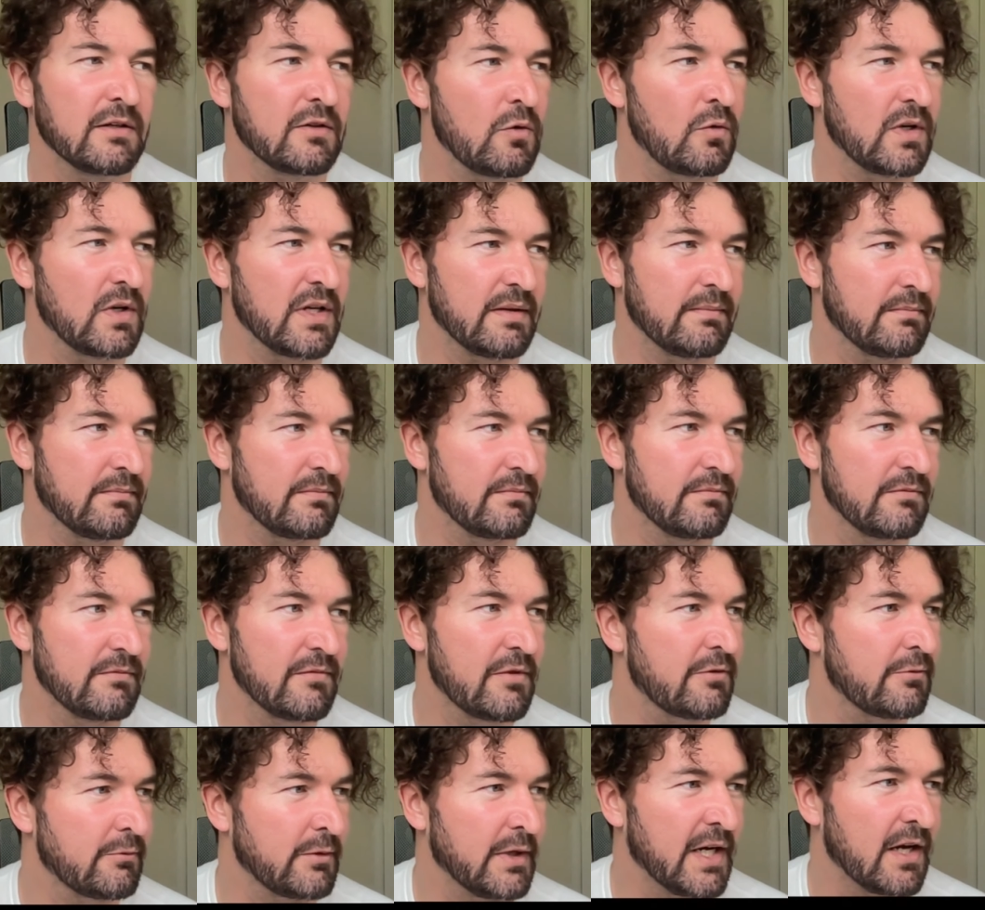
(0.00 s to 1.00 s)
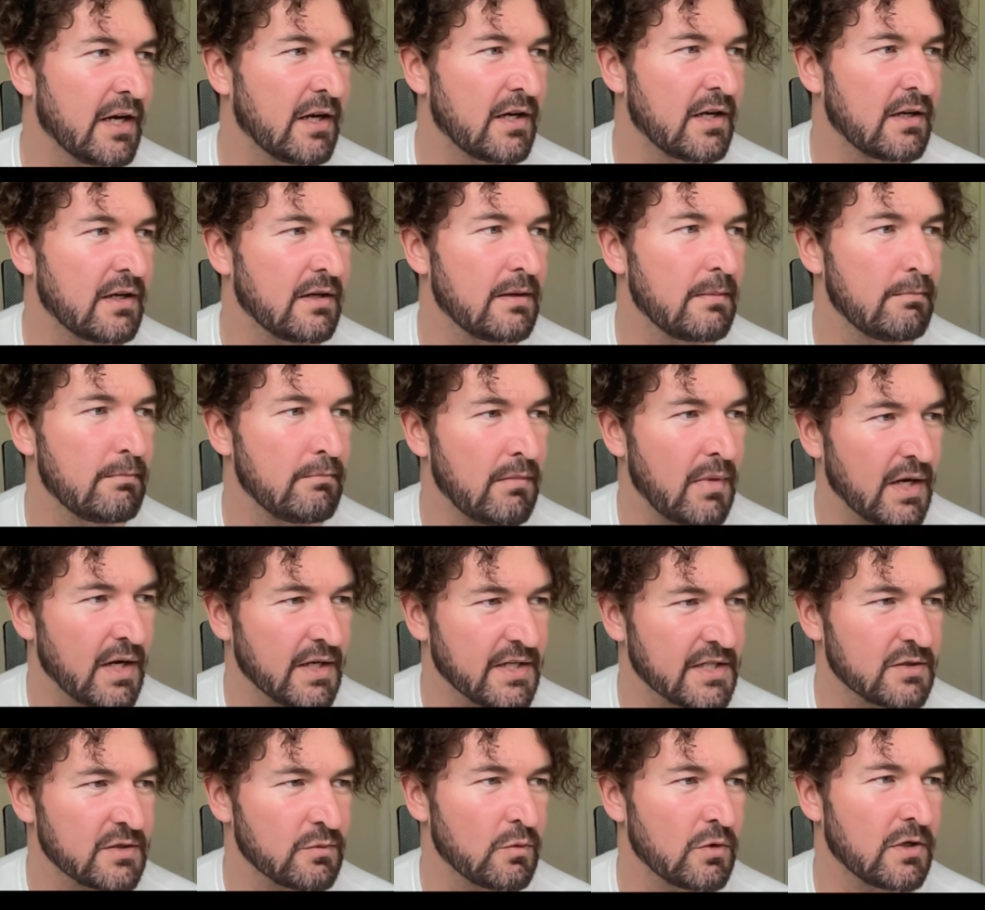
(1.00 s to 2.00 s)
Call it 3R,
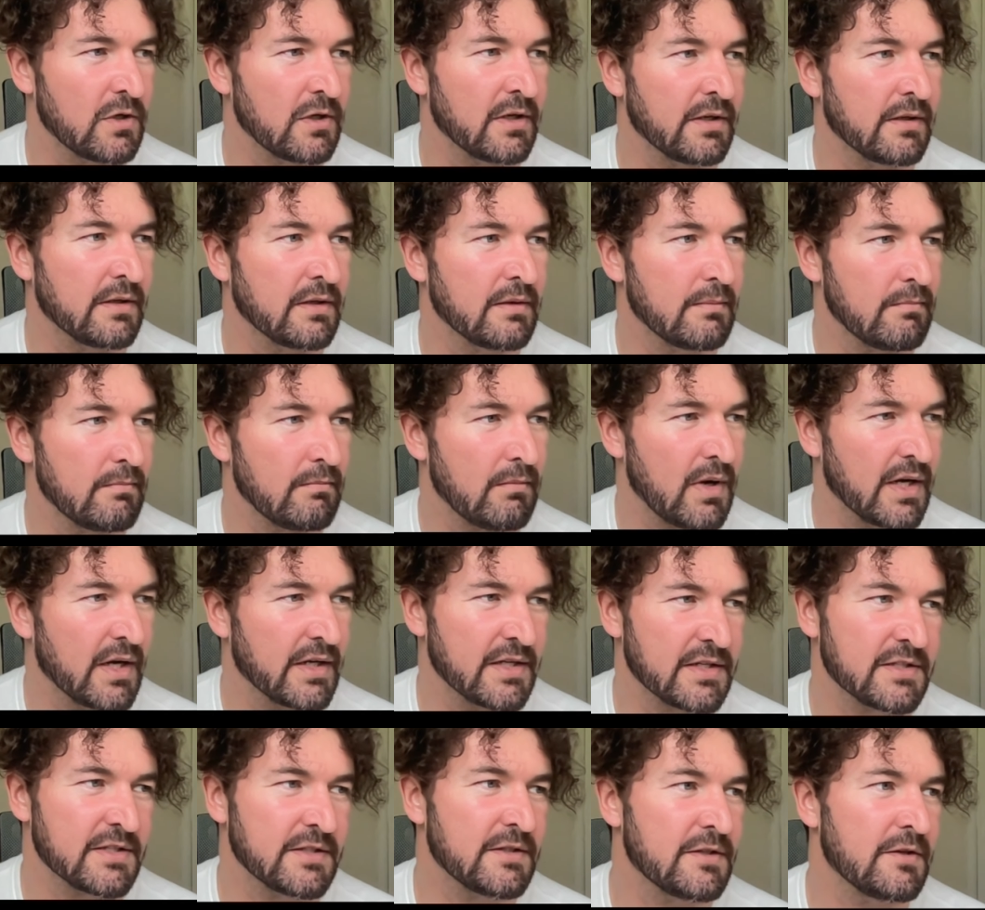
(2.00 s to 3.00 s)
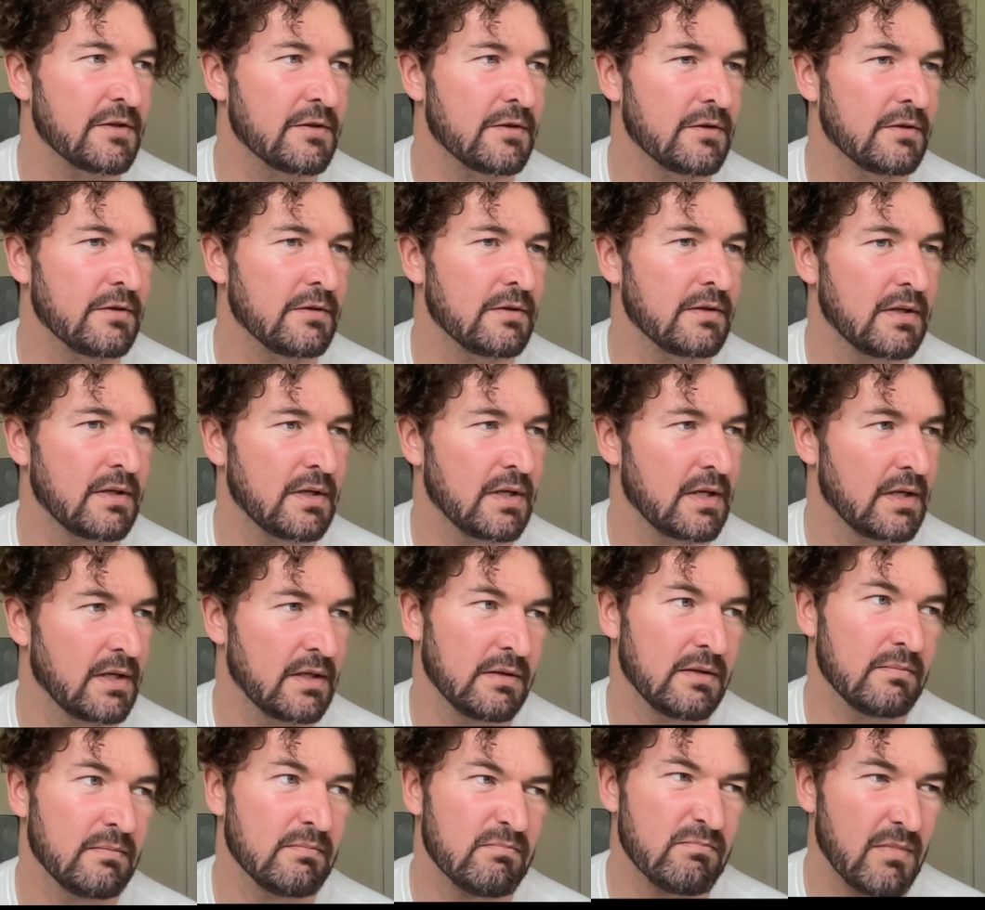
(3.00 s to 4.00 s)
-1, -2,
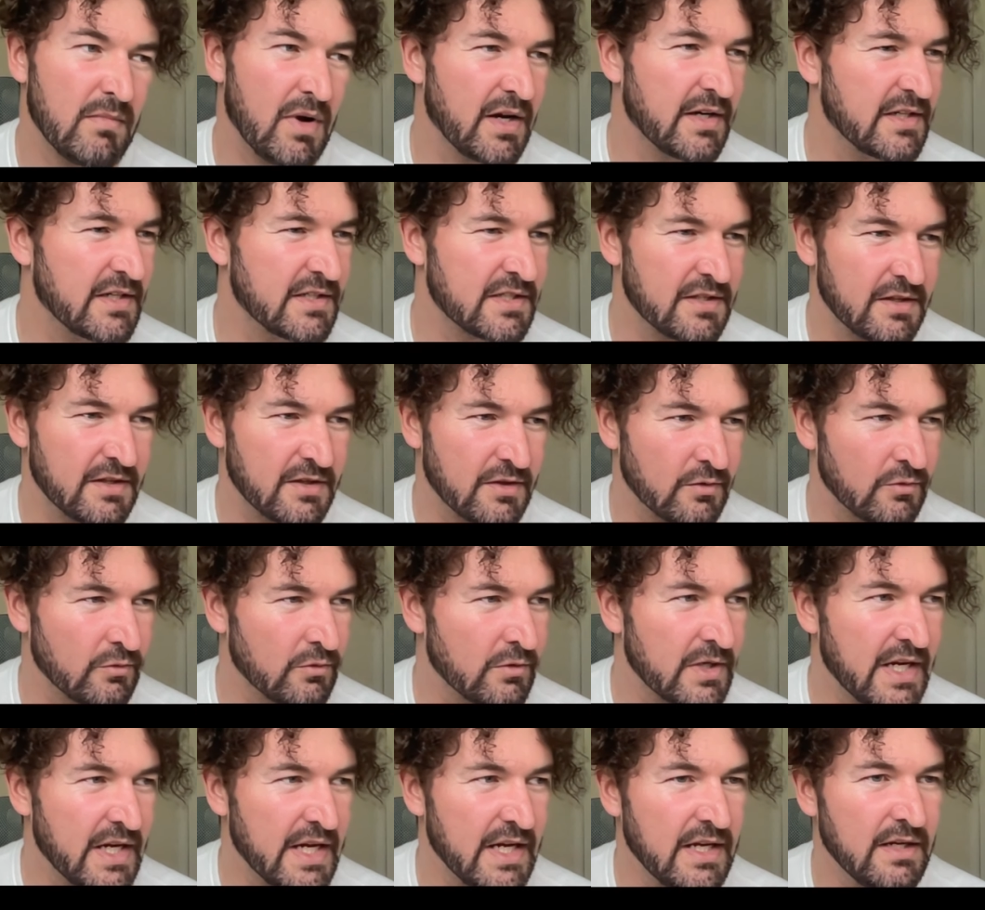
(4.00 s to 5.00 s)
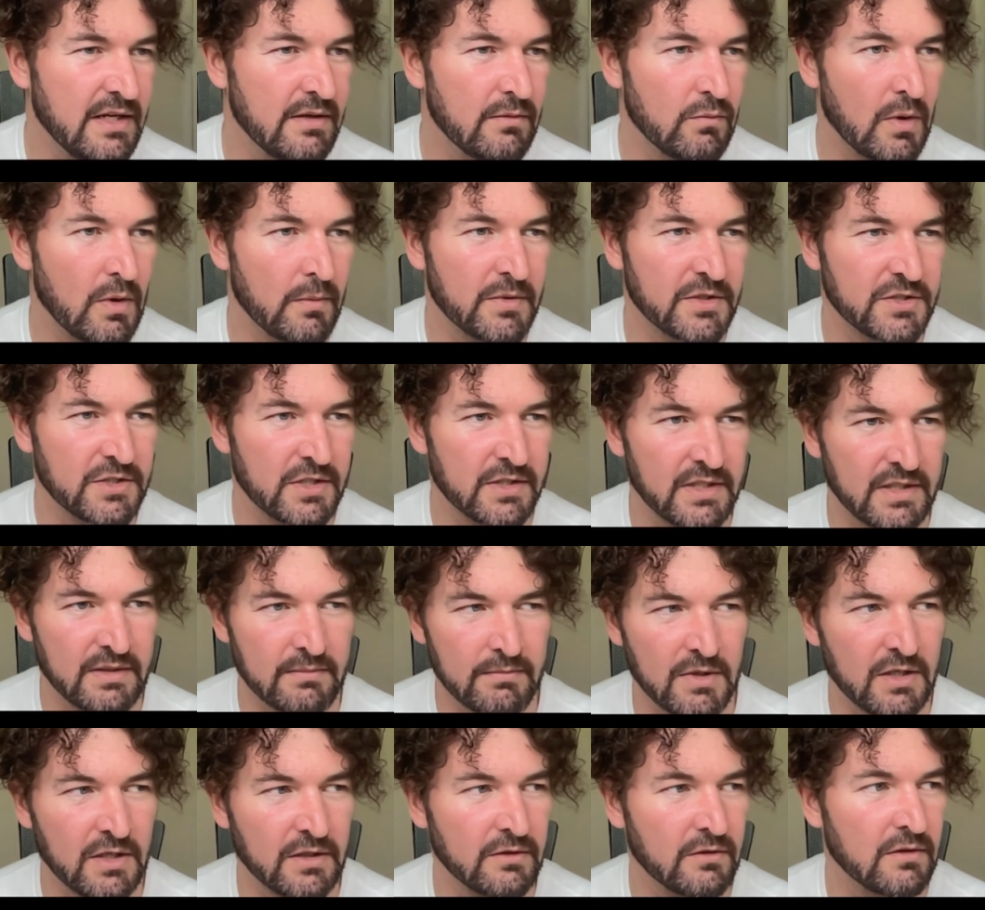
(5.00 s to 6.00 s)
-3, one which I didn't
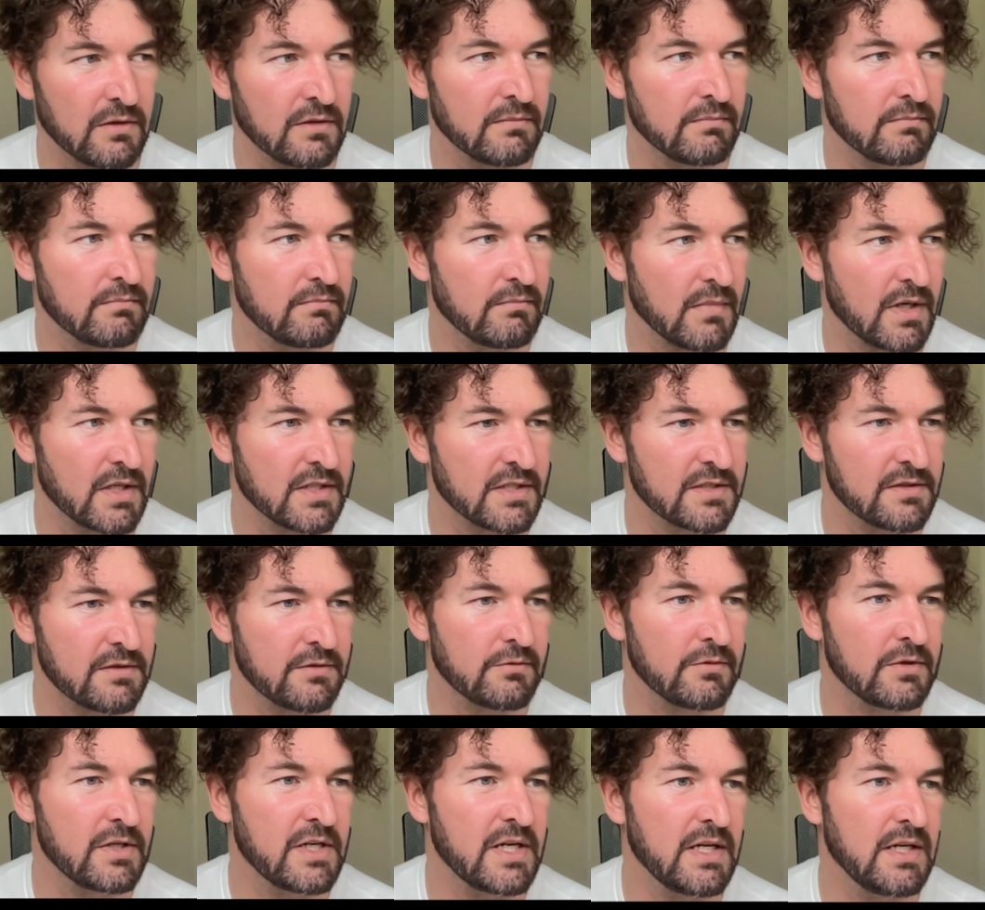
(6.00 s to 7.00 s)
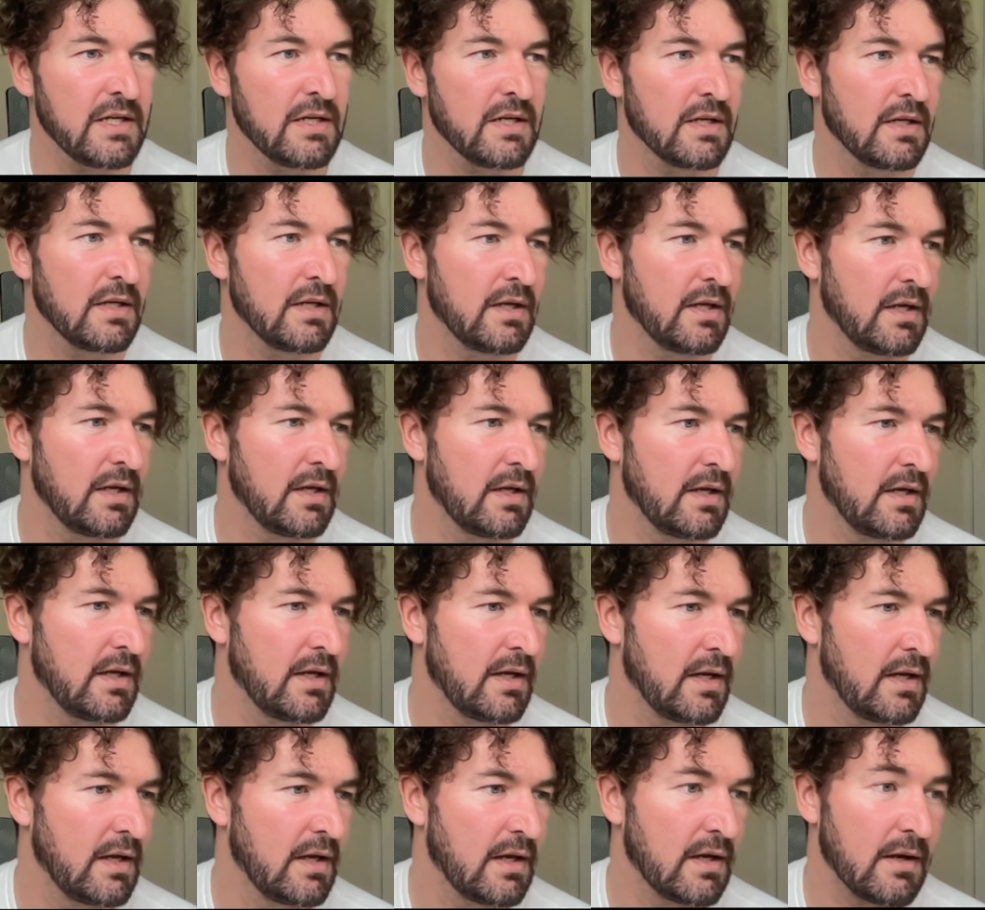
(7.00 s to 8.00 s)
mark on, -3,
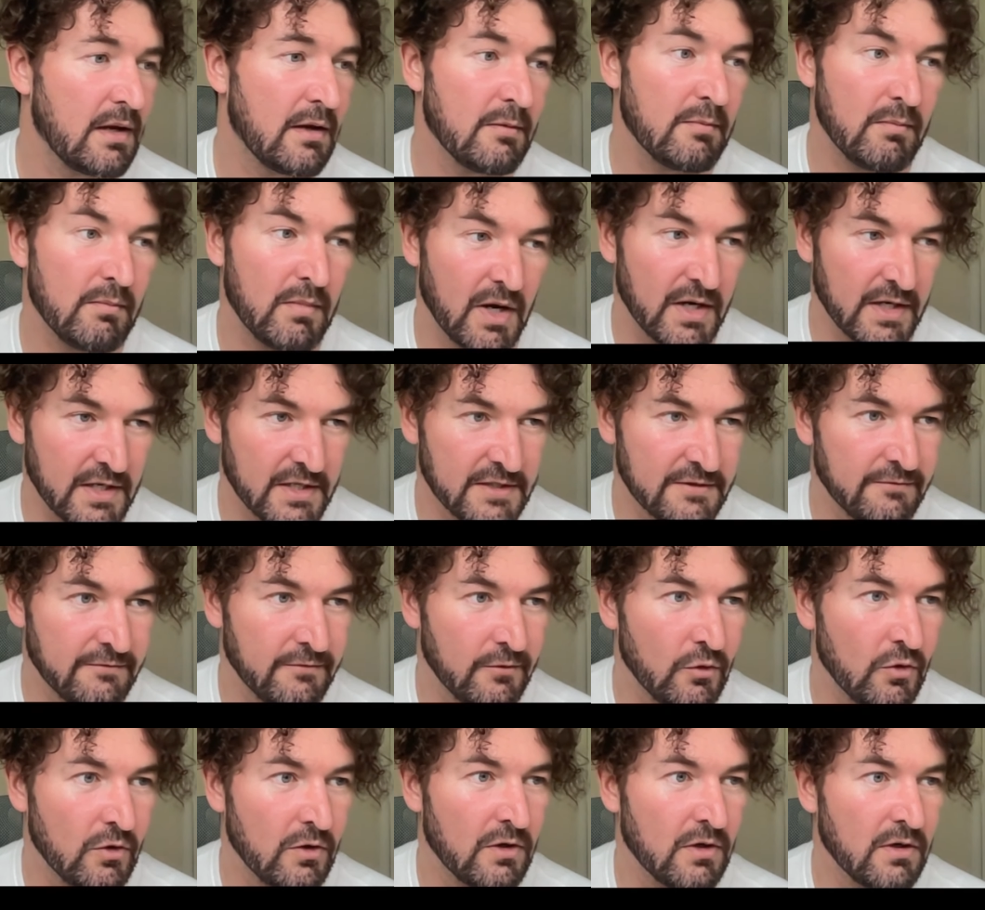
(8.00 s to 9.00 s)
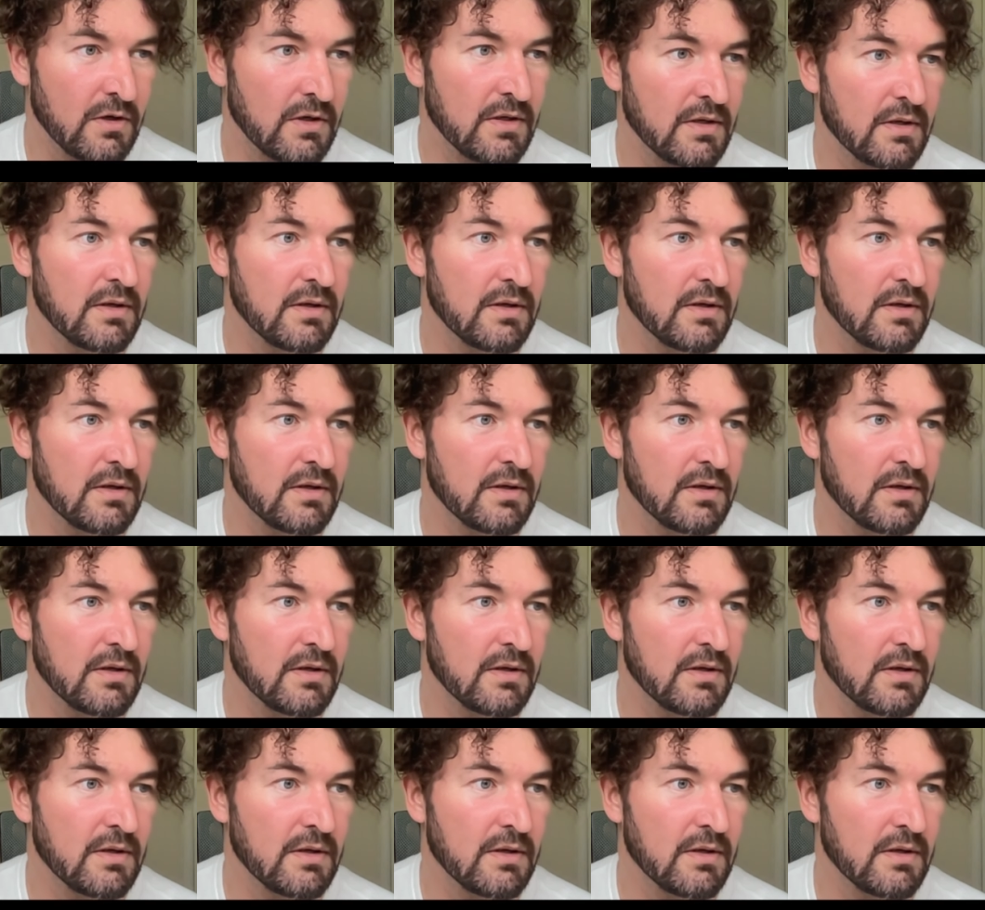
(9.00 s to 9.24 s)
-4,